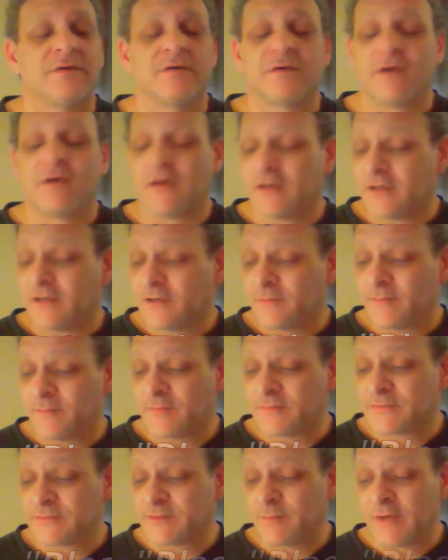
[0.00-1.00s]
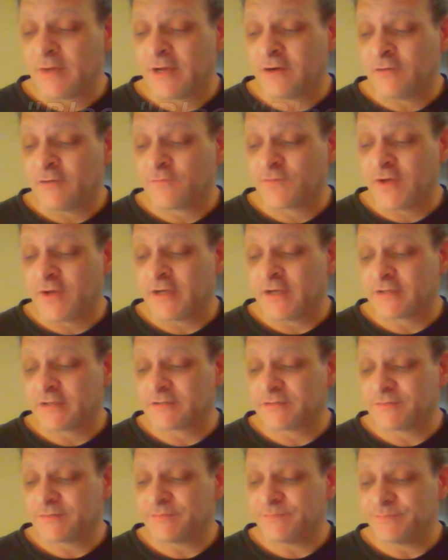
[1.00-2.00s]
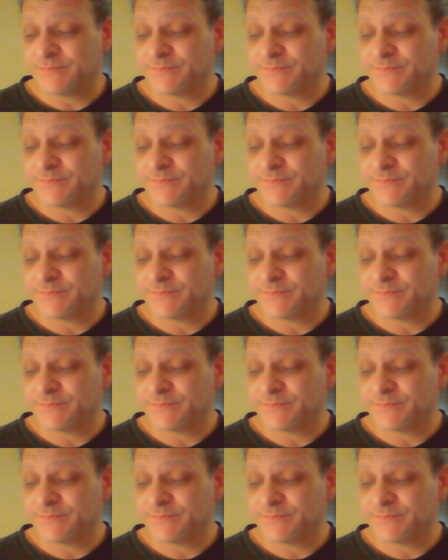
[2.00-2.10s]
As a matter of fact,